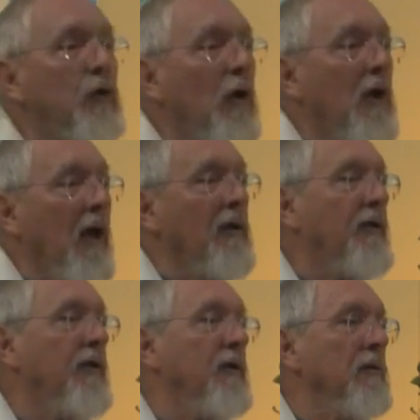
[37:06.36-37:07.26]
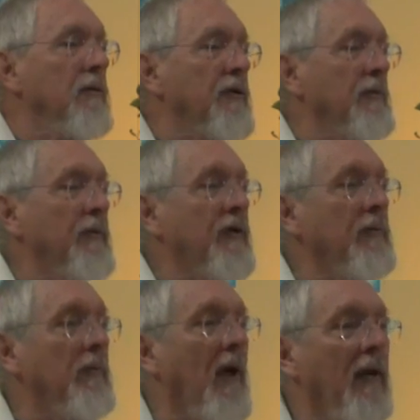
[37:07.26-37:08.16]
dukkha, some
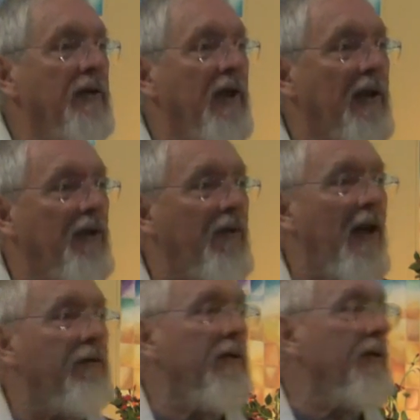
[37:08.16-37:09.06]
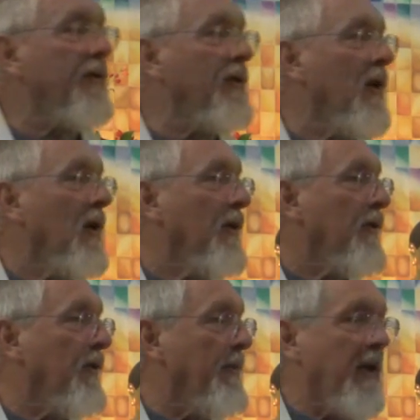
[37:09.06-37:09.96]
unsatisfactoriness,
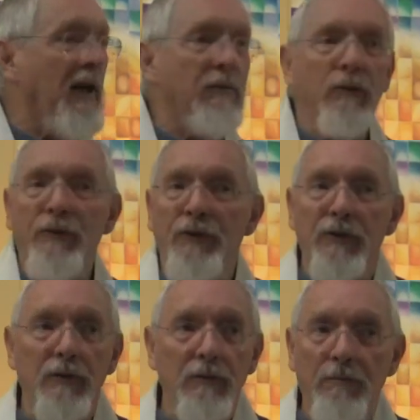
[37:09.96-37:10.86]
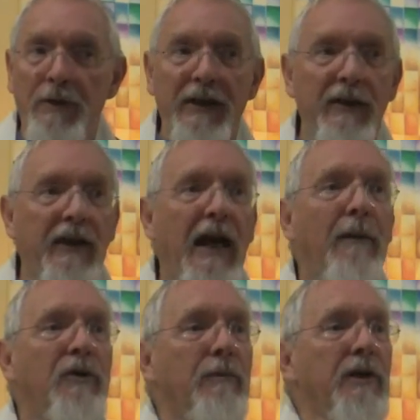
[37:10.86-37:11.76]
to be able to be in the
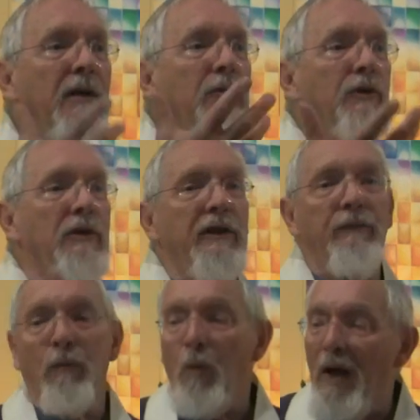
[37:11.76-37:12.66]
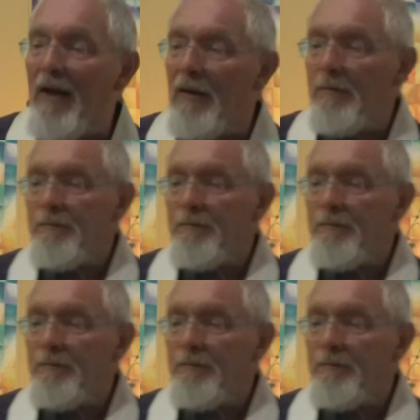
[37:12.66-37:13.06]
gap, to be able to live well.